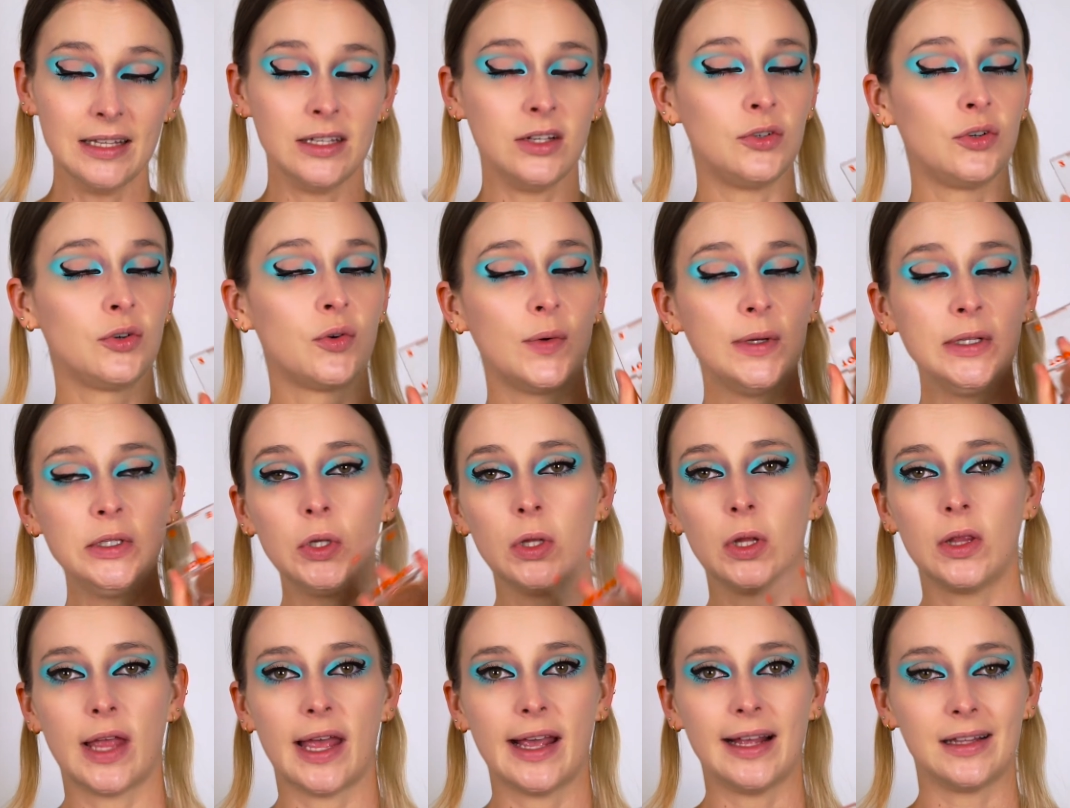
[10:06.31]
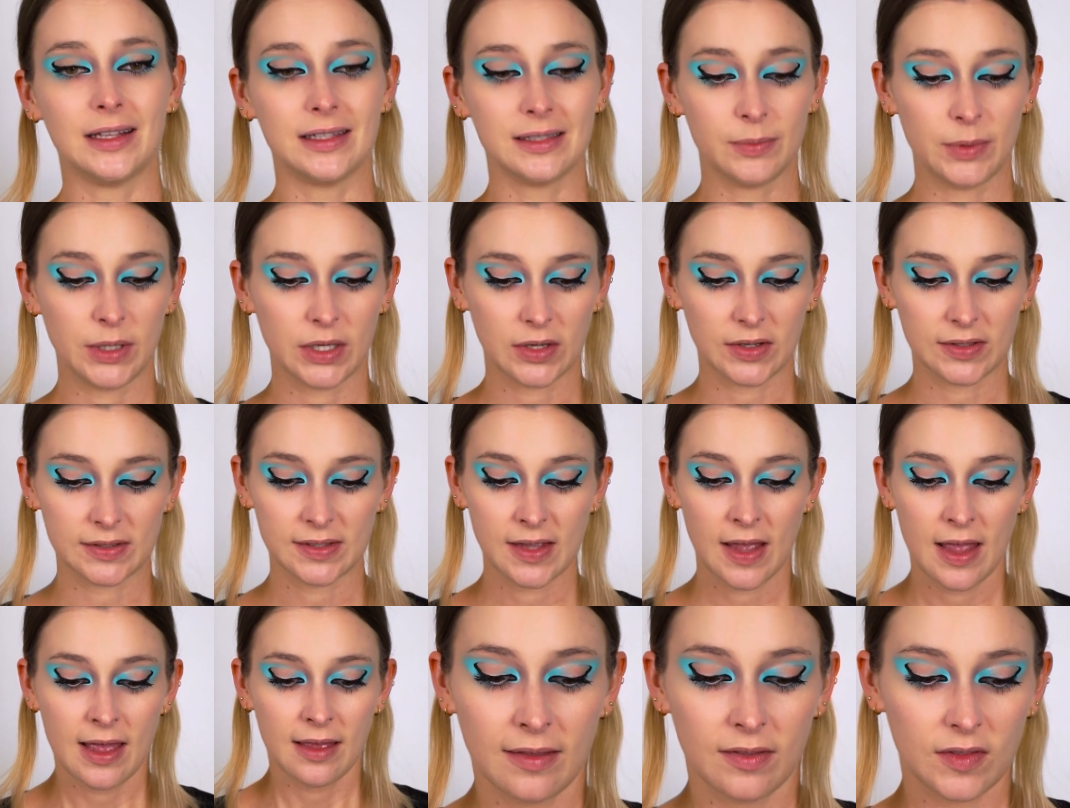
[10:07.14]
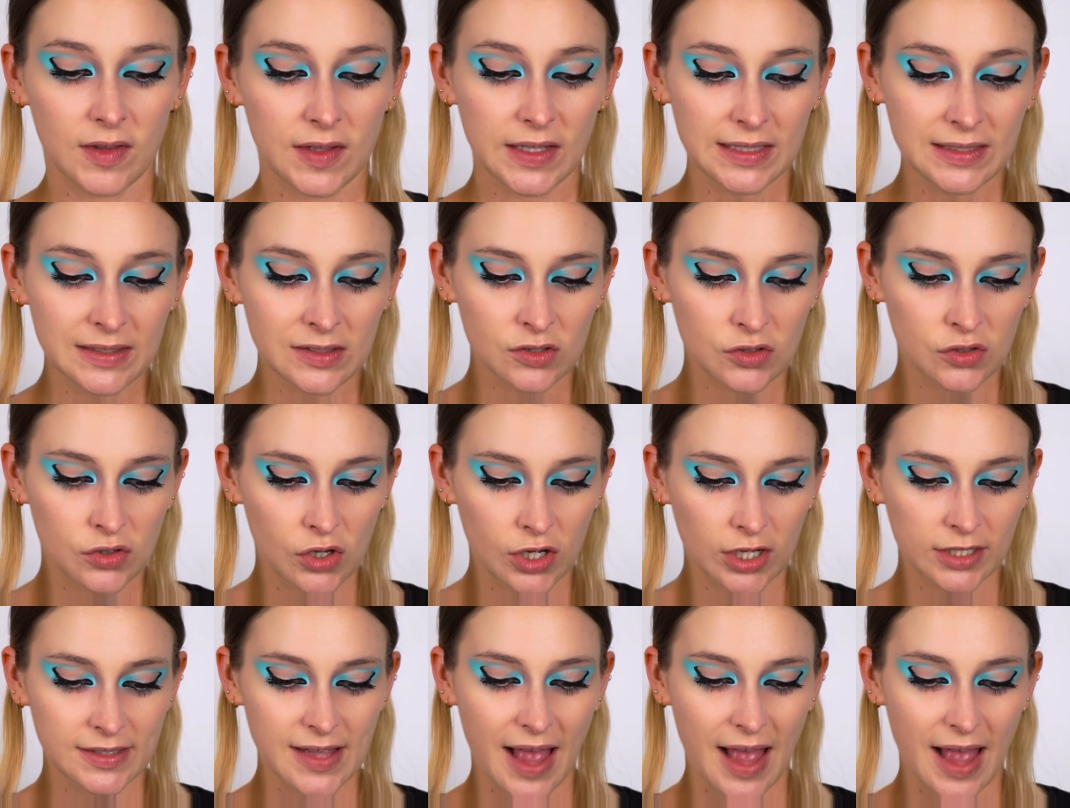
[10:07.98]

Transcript: you're going to like this because this does